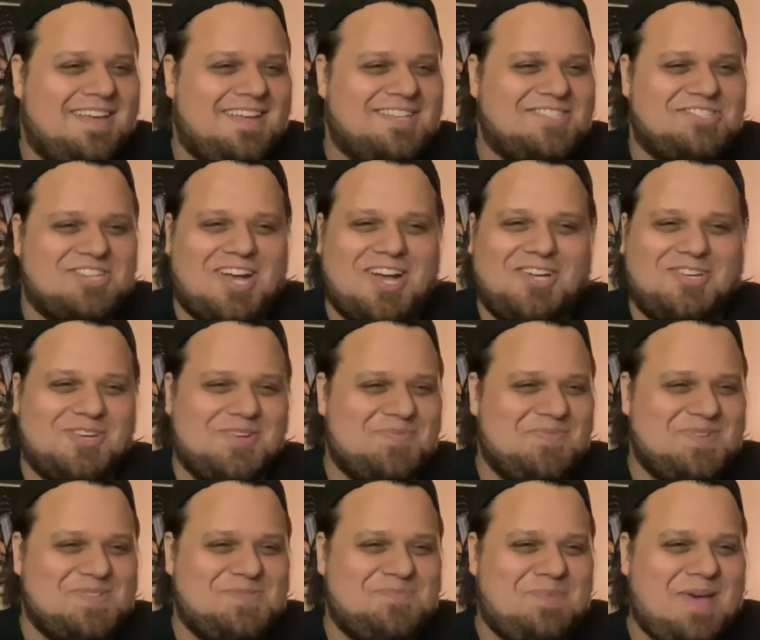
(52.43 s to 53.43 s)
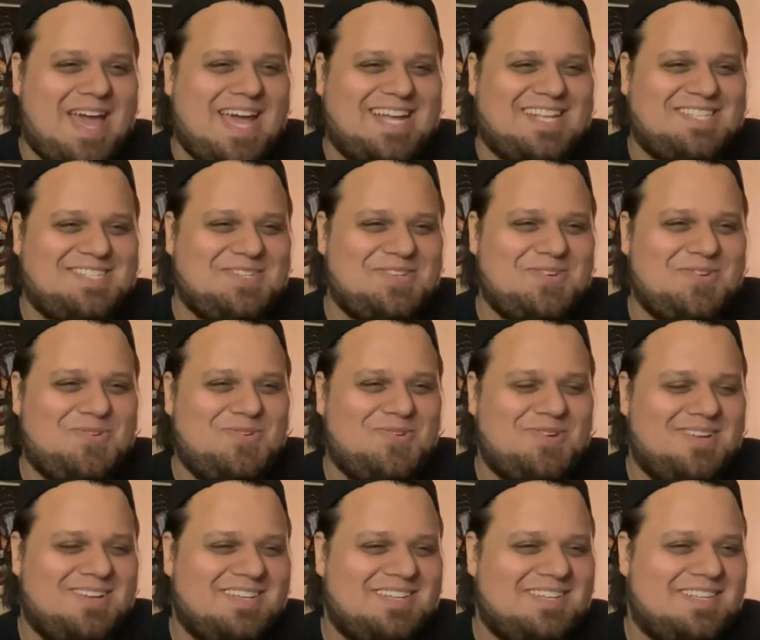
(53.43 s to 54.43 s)
John Goodman's back too.
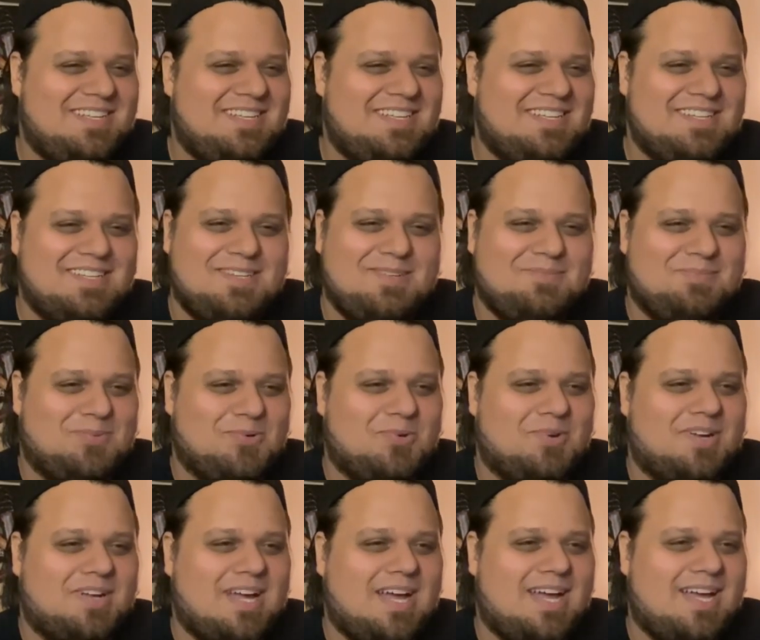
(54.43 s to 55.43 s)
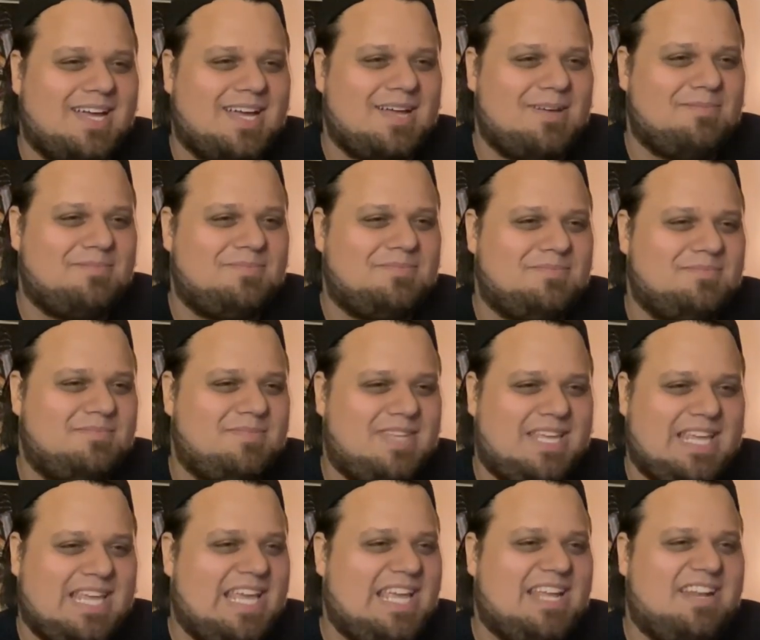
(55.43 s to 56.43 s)
Poor guy got
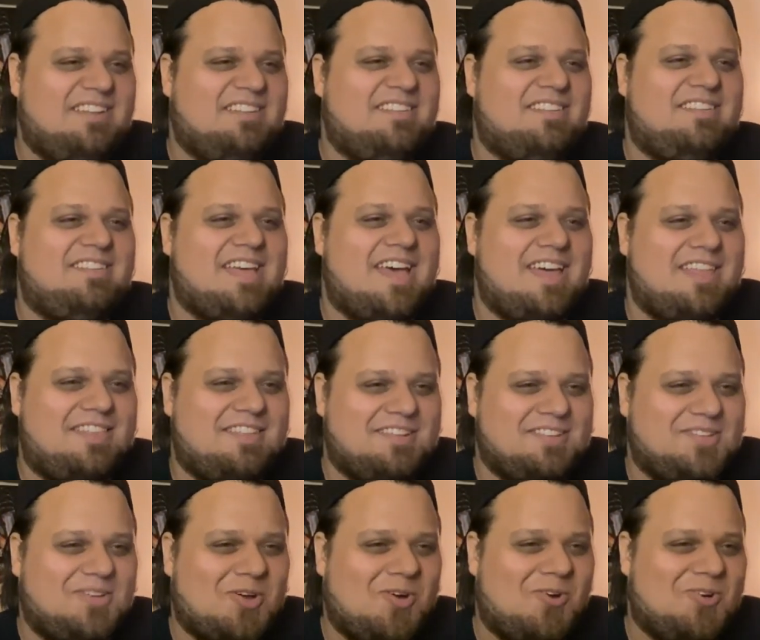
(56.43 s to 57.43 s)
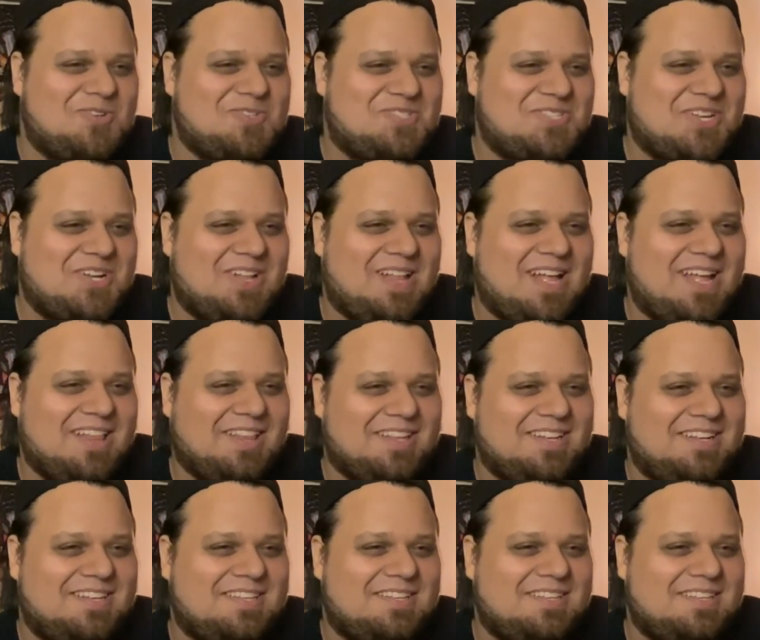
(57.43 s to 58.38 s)
eaten to death in Kong Skull Island.